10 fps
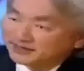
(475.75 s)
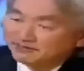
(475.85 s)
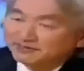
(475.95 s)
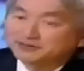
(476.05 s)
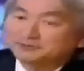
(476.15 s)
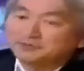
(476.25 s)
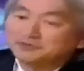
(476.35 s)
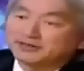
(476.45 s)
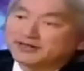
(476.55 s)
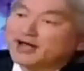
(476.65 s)

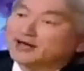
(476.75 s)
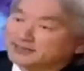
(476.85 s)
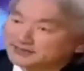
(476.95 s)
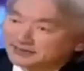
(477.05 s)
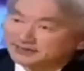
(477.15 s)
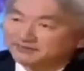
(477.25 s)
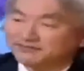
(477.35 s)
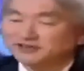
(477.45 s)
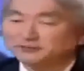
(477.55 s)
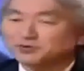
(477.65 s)
invisible galaxies,
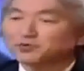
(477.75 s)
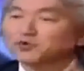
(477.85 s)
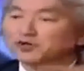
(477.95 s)
invisible